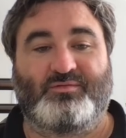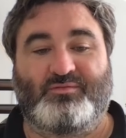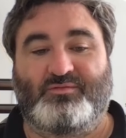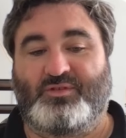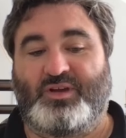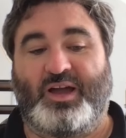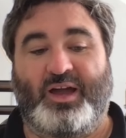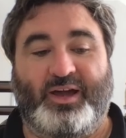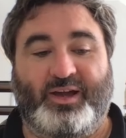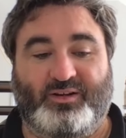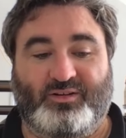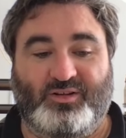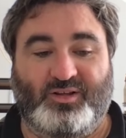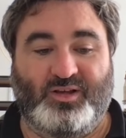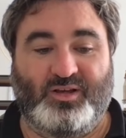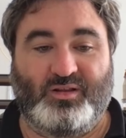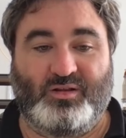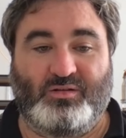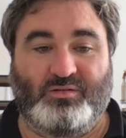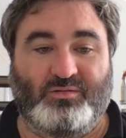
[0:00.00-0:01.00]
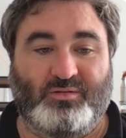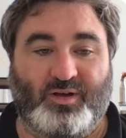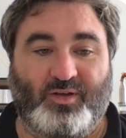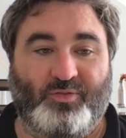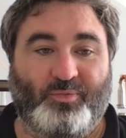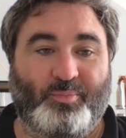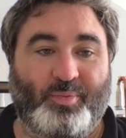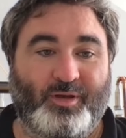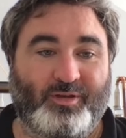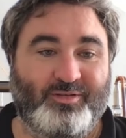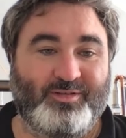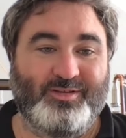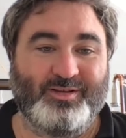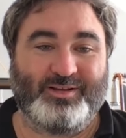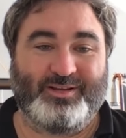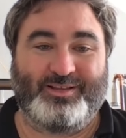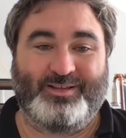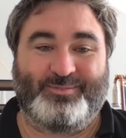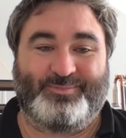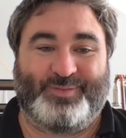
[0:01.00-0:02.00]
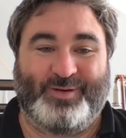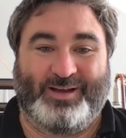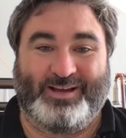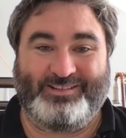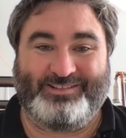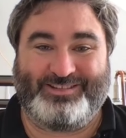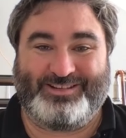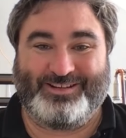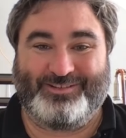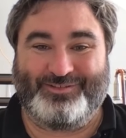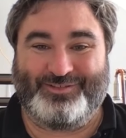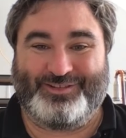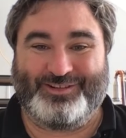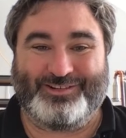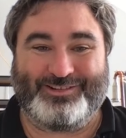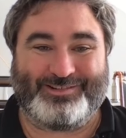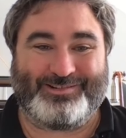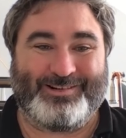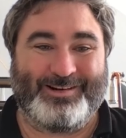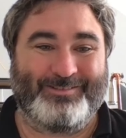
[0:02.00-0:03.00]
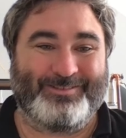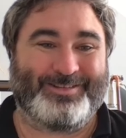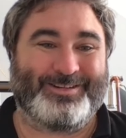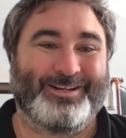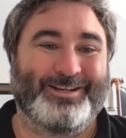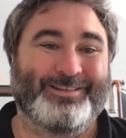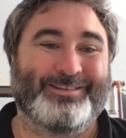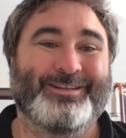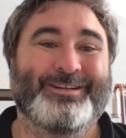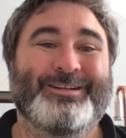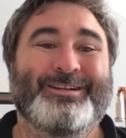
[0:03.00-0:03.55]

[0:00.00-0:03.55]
hacked together at best, best of descriptions.